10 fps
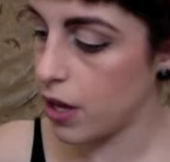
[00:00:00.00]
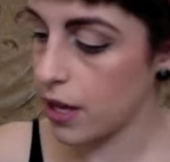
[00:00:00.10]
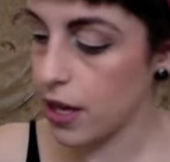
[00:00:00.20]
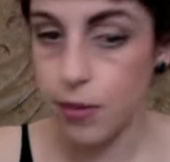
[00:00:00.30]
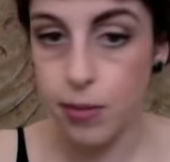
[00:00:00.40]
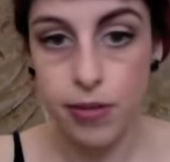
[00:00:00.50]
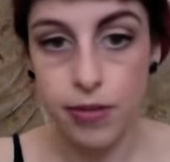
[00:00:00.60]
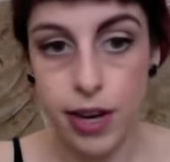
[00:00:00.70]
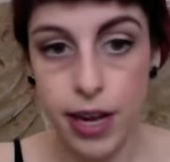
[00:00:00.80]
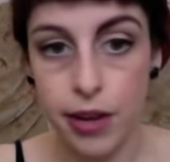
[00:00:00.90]
get a bit of
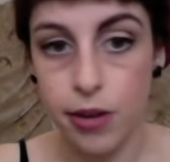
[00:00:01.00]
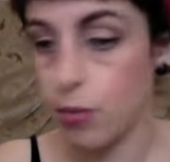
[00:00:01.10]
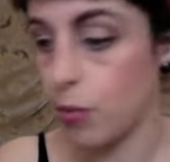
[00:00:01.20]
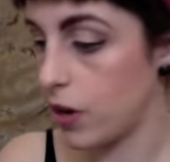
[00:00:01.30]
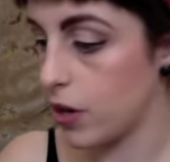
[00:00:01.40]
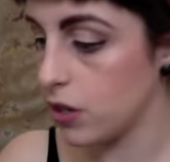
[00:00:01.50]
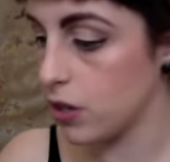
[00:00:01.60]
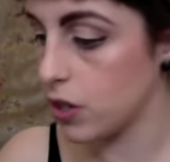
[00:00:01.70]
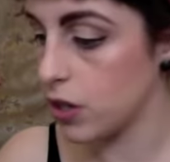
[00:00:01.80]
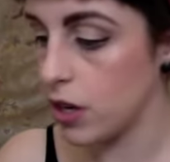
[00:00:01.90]
an angle
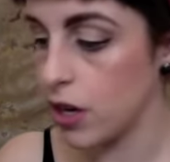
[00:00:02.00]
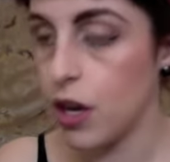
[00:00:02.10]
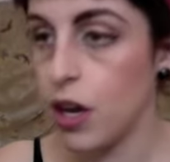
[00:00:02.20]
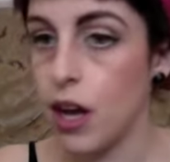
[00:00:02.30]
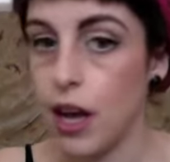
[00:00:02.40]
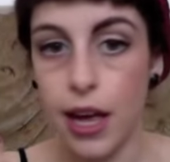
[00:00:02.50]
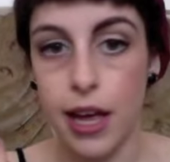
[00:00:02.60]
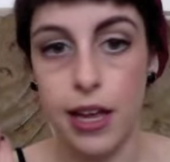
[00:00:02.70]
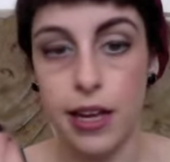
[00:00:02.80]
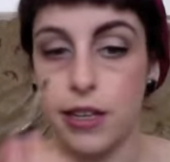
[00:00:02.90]
brush,
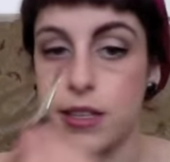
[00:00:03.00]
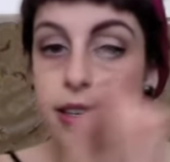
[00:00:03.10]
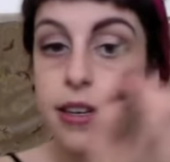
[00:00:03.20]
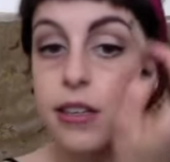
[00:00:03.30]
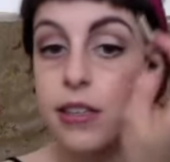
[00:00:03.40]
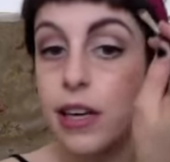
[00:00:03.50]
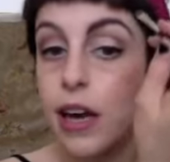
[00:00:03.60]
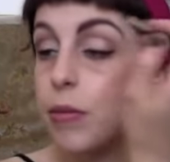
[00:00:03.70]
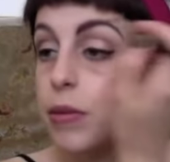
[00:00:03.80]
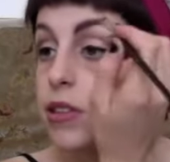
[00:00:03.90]
and see
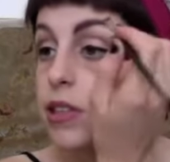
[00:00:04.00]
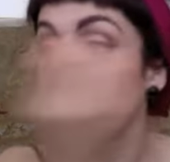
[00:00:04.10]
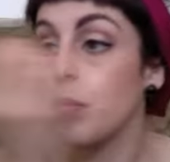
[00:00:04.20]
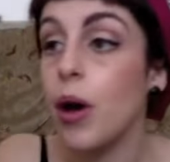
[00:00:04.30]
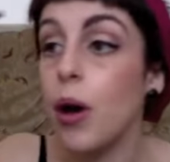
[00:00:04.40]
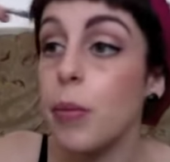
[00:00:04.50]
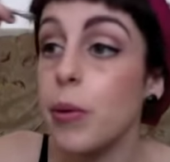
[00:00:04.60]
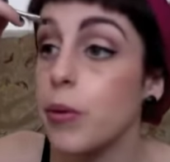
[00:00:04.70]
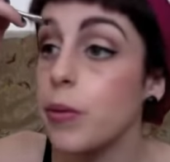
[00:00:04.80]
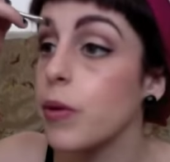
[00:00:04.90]
I'm using a
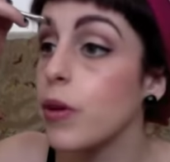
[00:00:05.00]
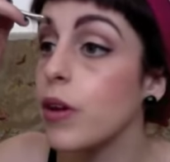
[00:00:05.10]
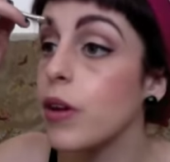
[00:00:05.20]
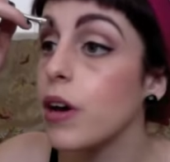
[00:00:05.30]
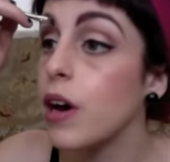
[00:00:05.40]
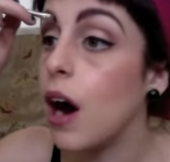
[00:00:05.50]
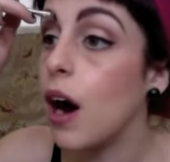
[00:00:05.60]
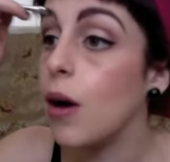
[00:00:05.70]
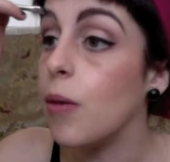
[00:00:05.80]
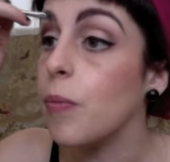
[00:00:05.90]
purple,
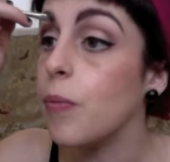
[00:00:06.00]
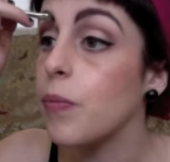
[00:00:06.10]
and